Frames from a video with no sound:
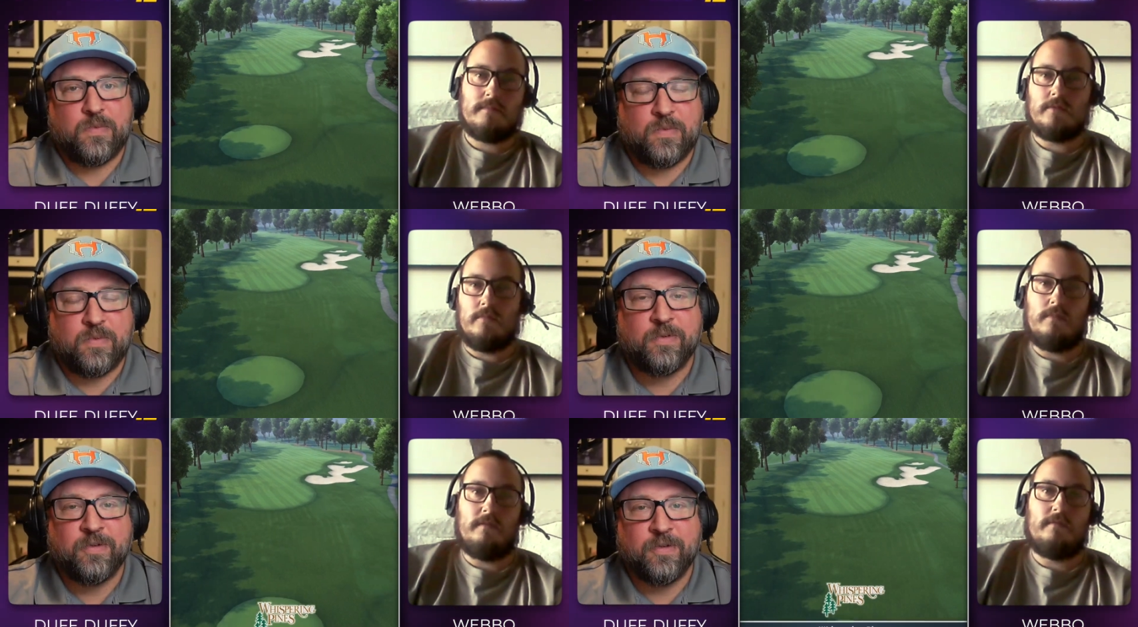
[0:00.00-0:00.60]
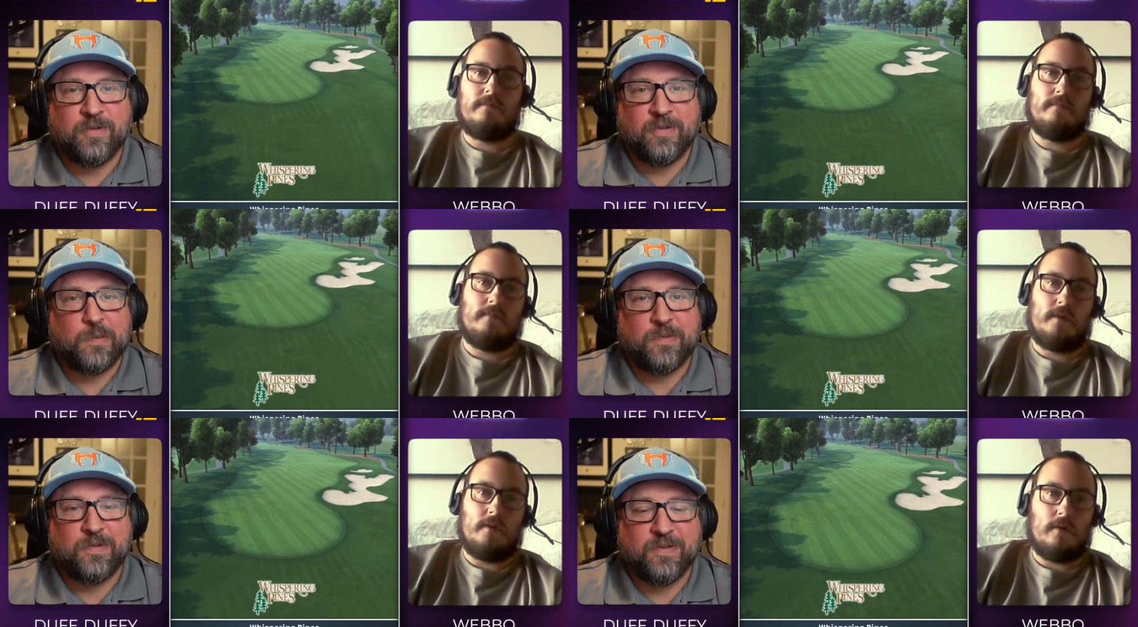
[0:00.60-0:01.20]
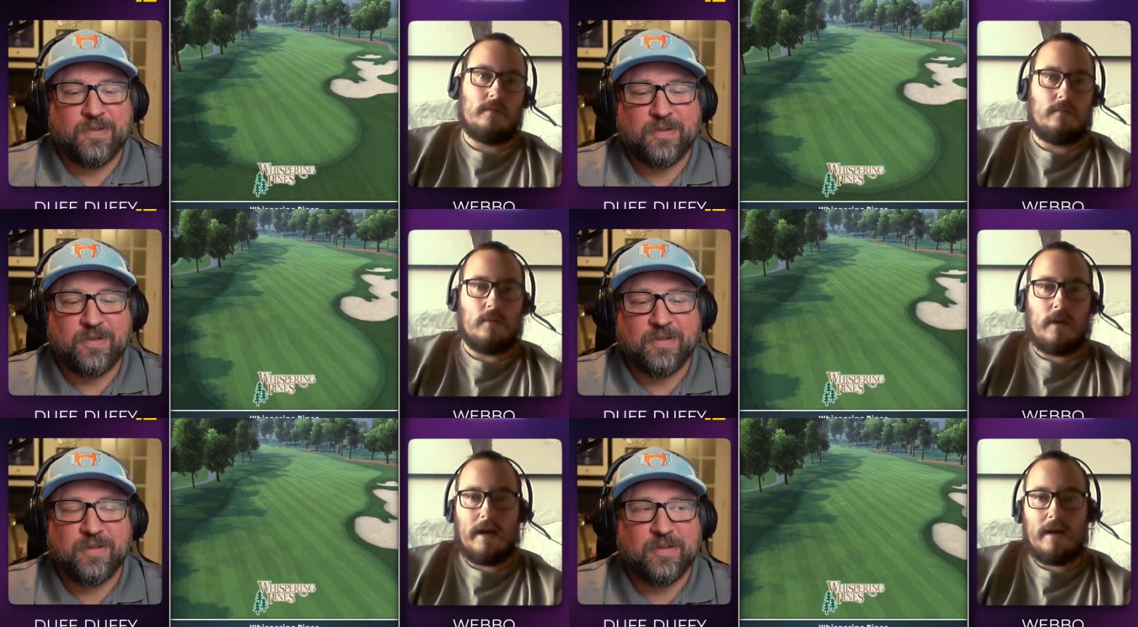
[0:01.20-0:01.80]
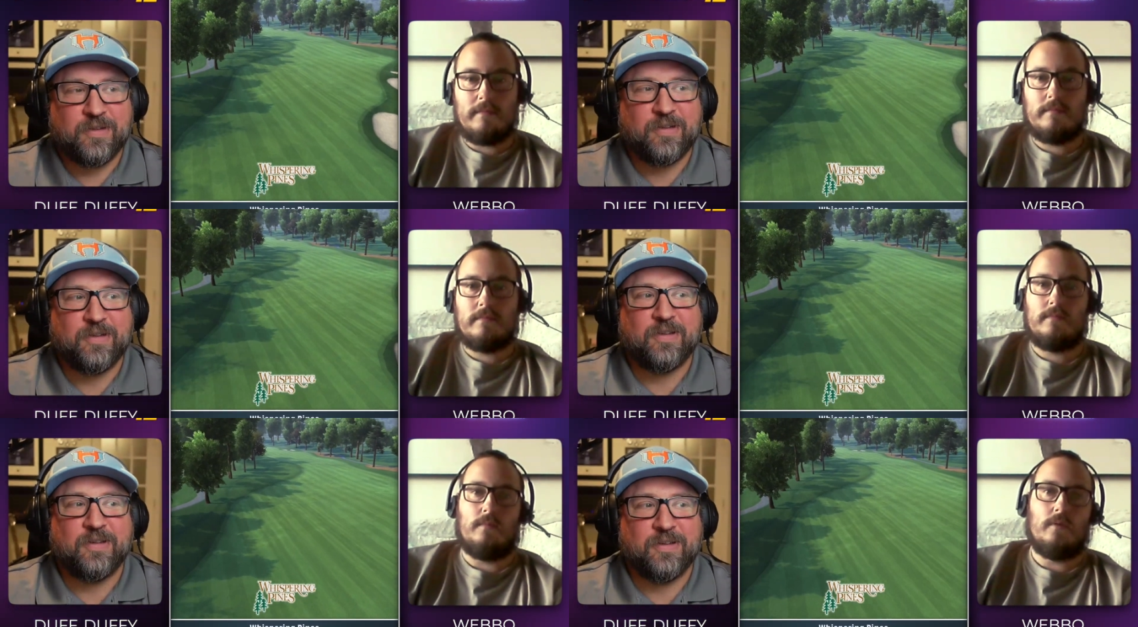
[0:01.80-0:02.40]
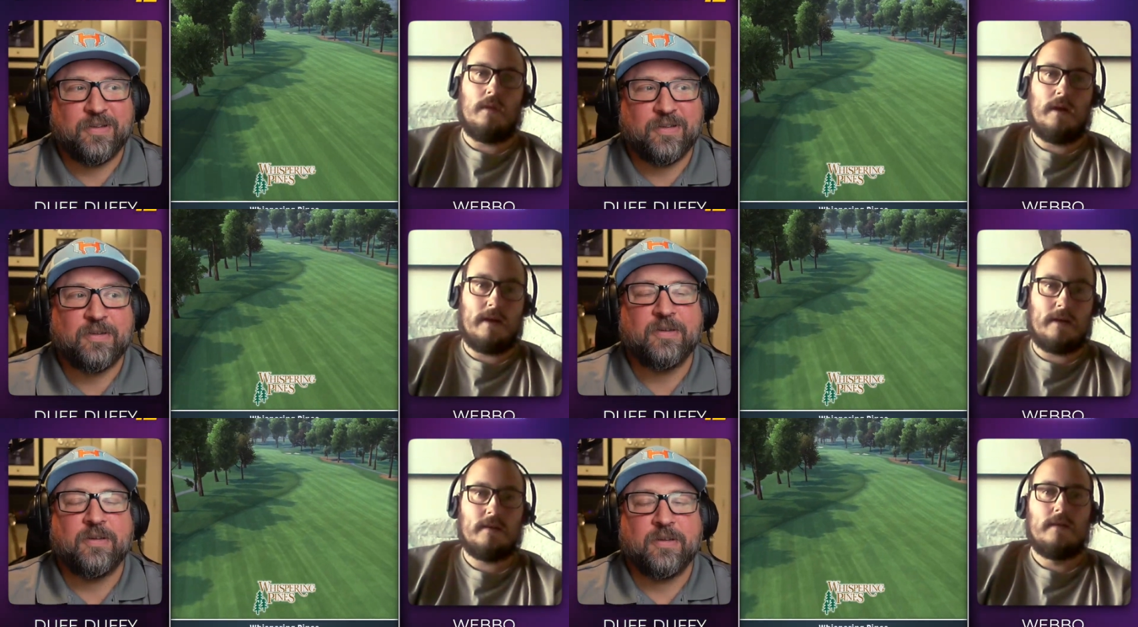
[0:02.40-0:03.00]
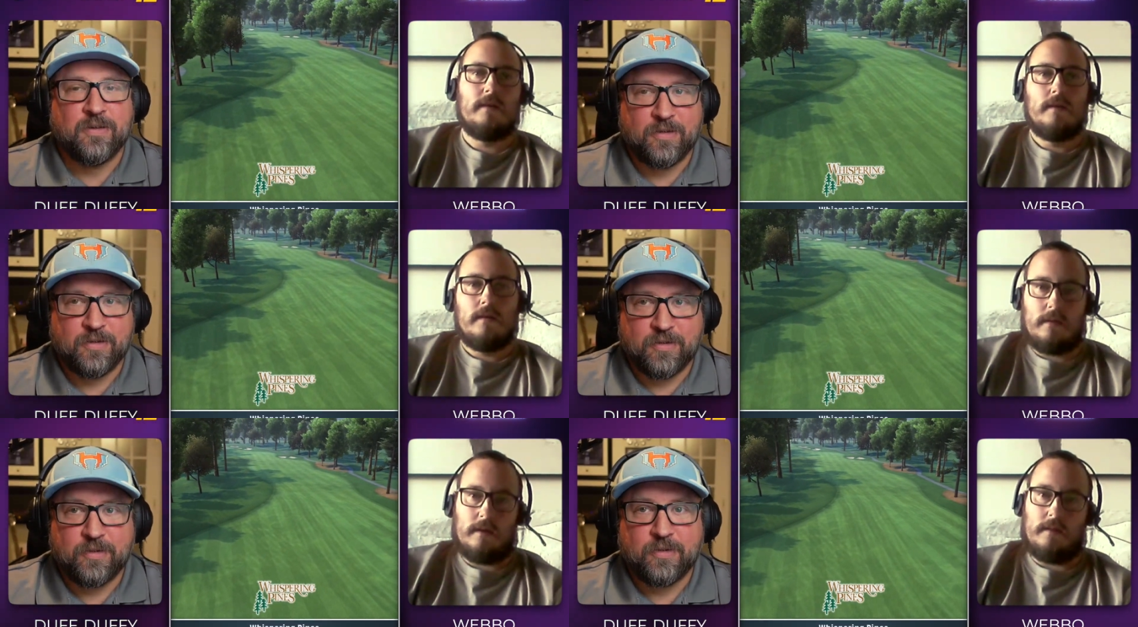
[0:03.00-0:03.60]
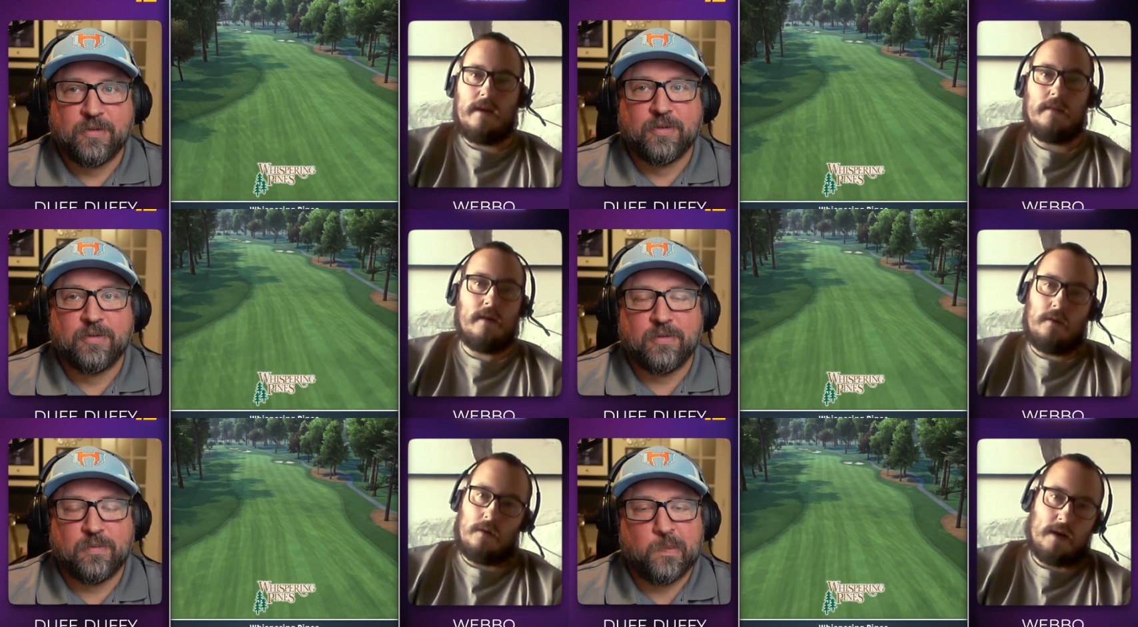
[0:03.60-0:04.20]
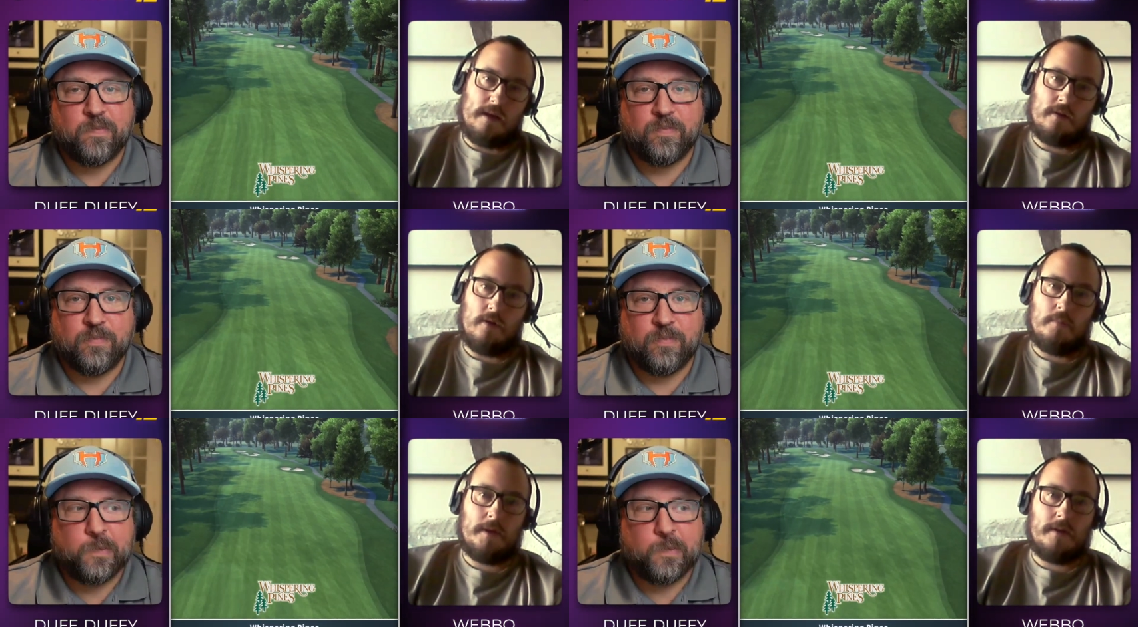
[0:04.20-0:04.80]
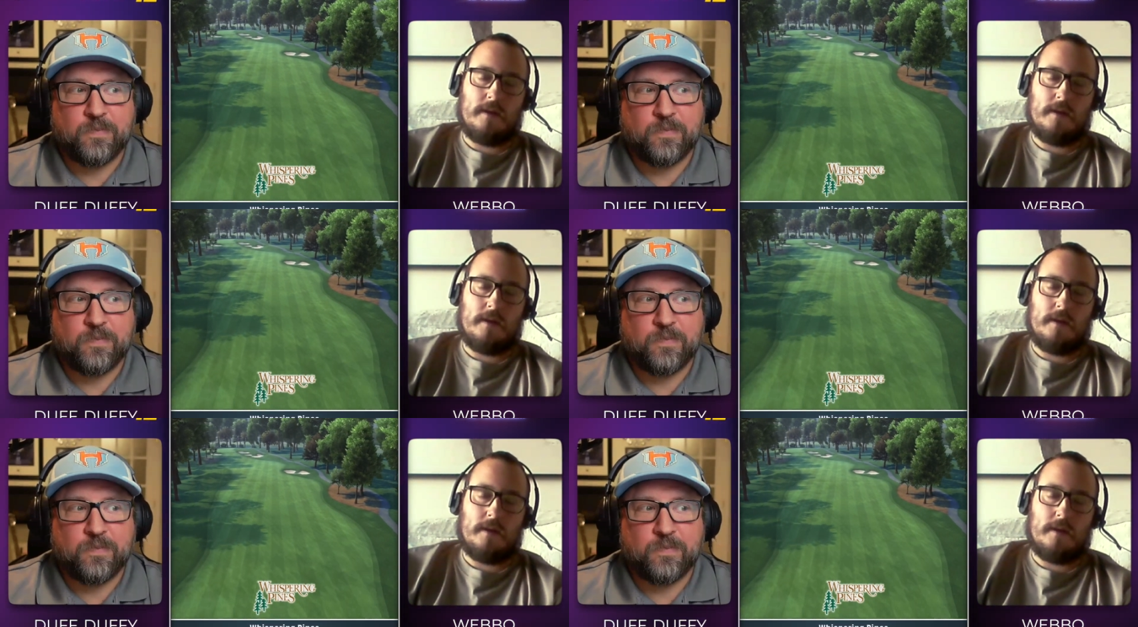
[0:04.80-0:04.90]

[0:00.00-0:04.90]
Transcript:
Speaker 1: Some with you know one arm, one leg, and they're, they're all right coping.